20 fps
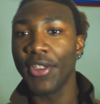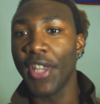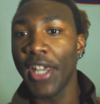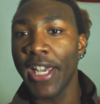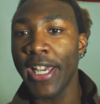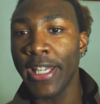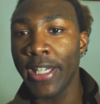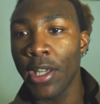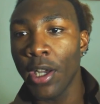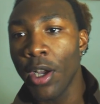
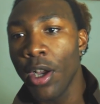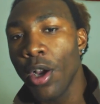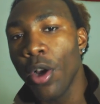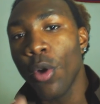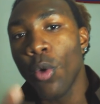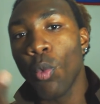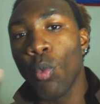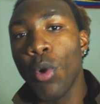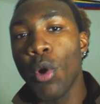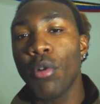then
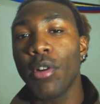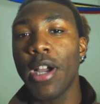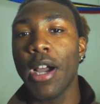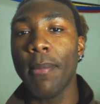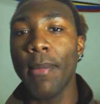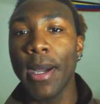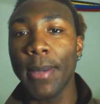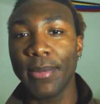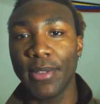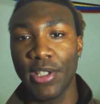we'll
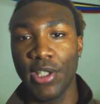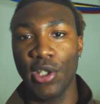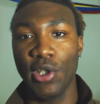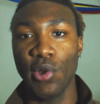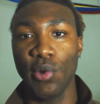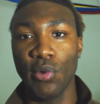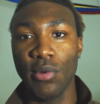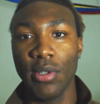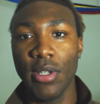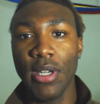come up
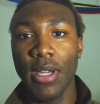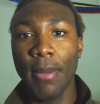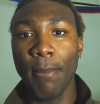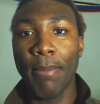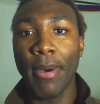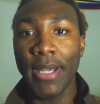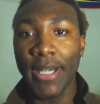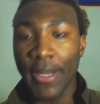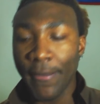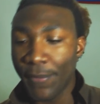to you.
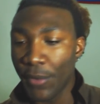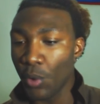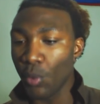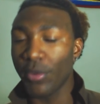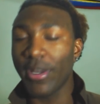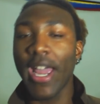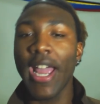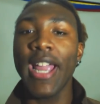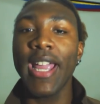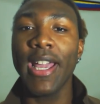But if
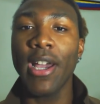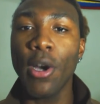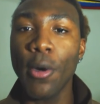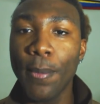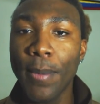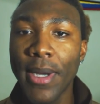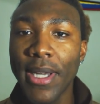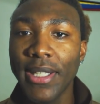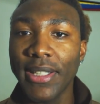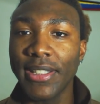you can't
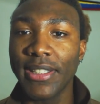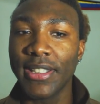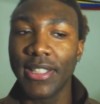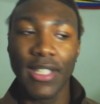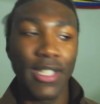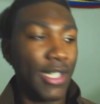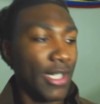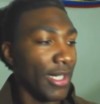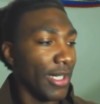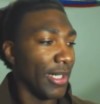help
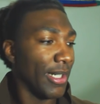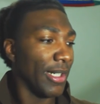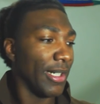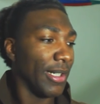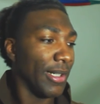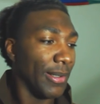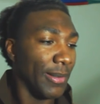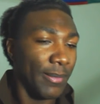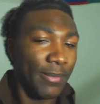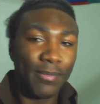us,
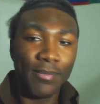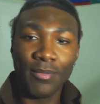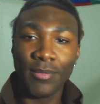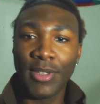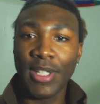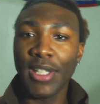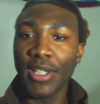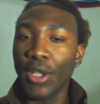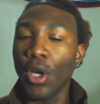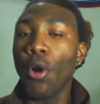
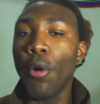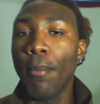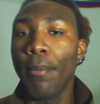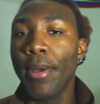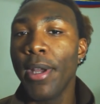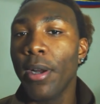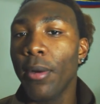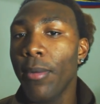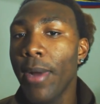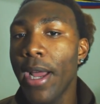then
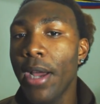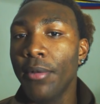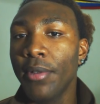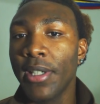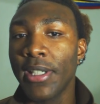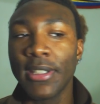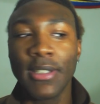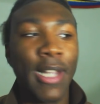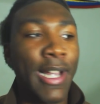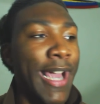don't be
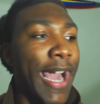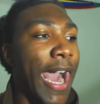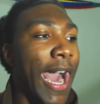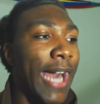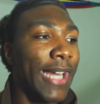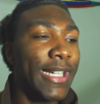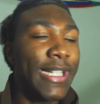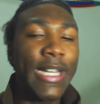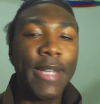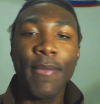around us. Like,
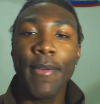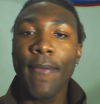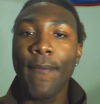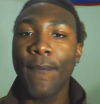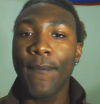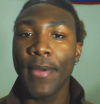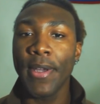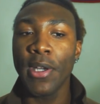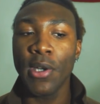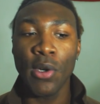I didn't
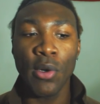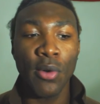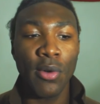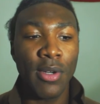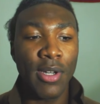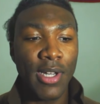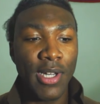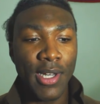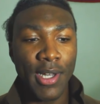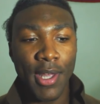even
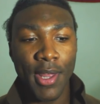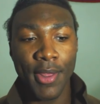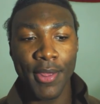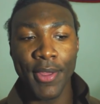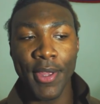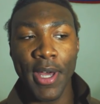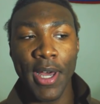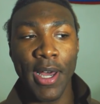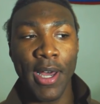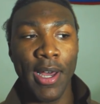feel
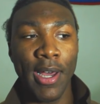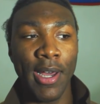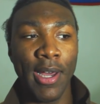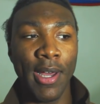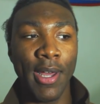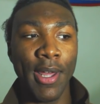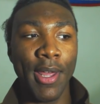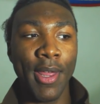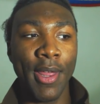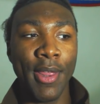
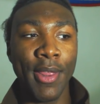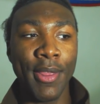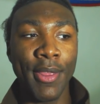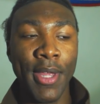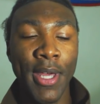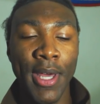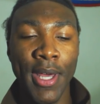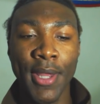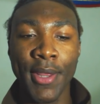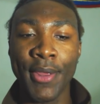the
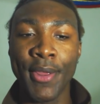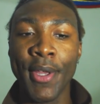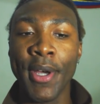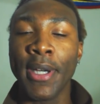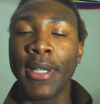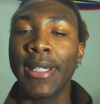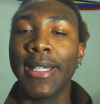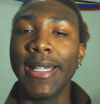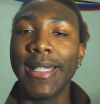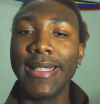
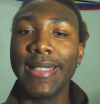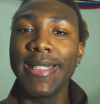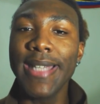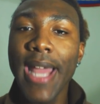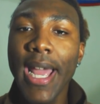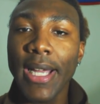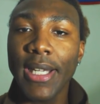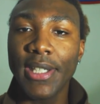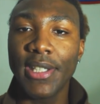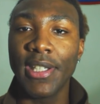
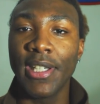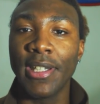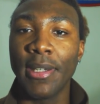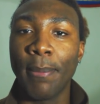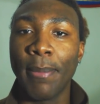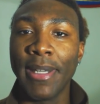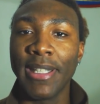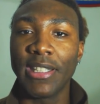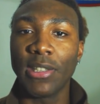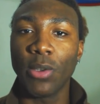connection